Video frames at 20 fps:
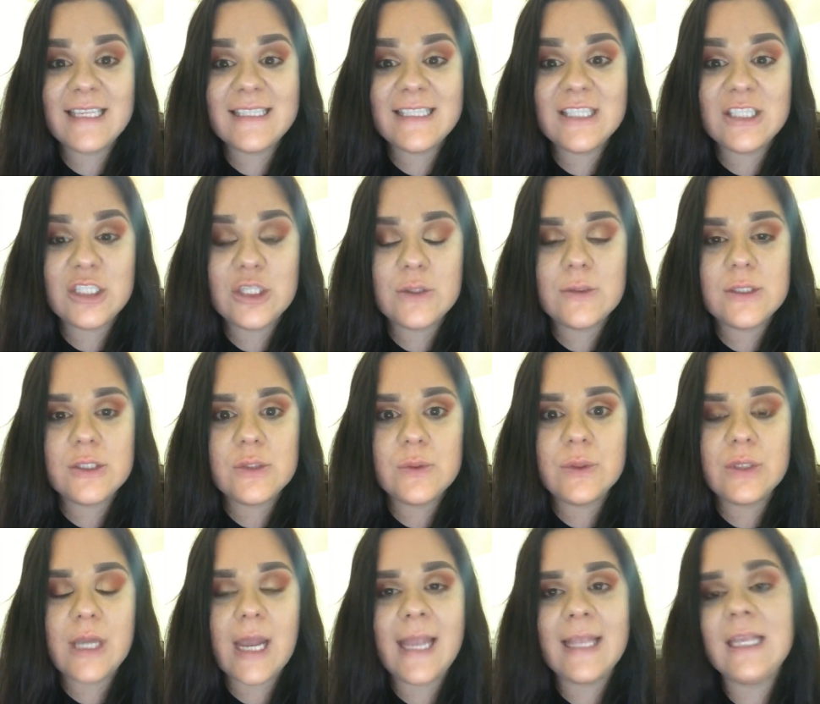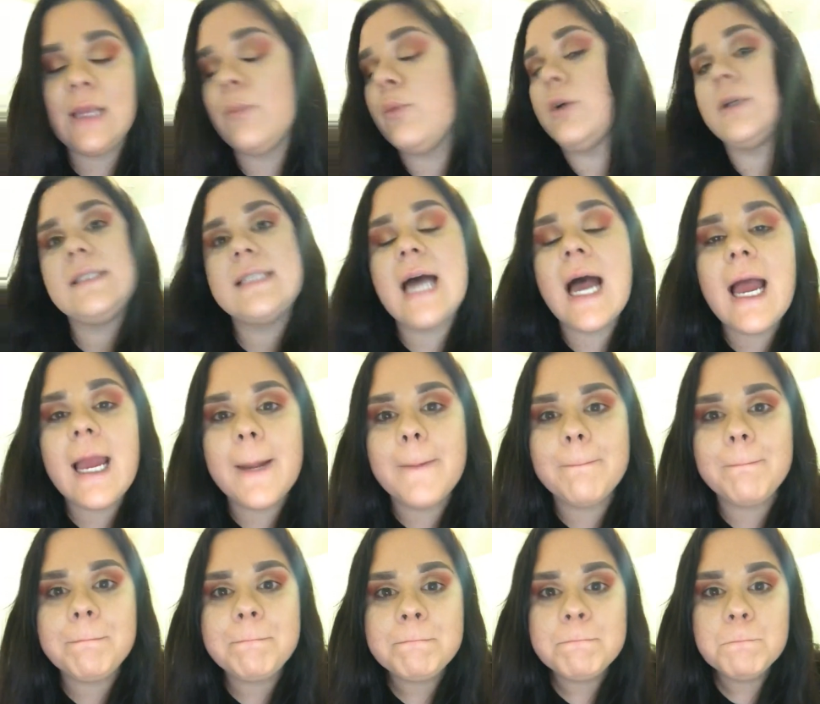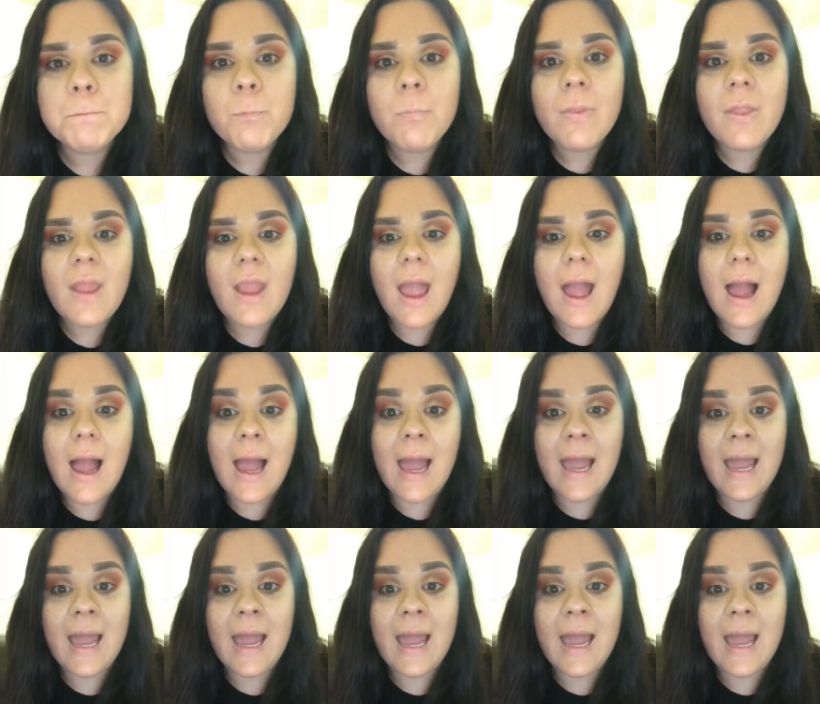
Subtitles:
like, this is too soon. I need more time.